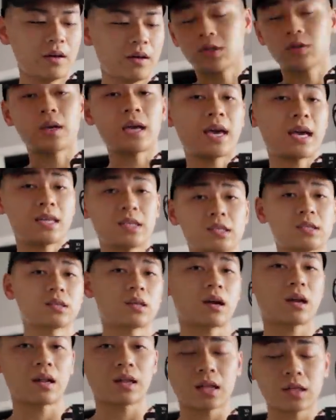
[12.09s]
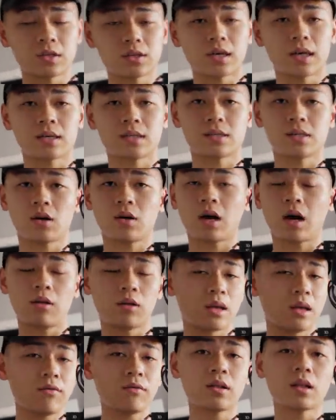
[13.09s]
So yeah, I just thought I'd let you guys know. I'll
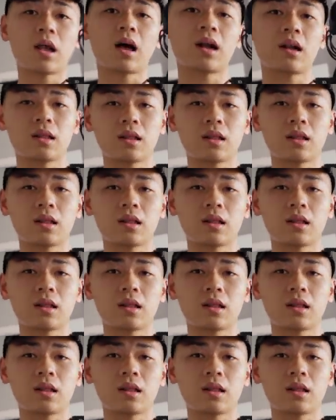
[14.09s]
leave a lot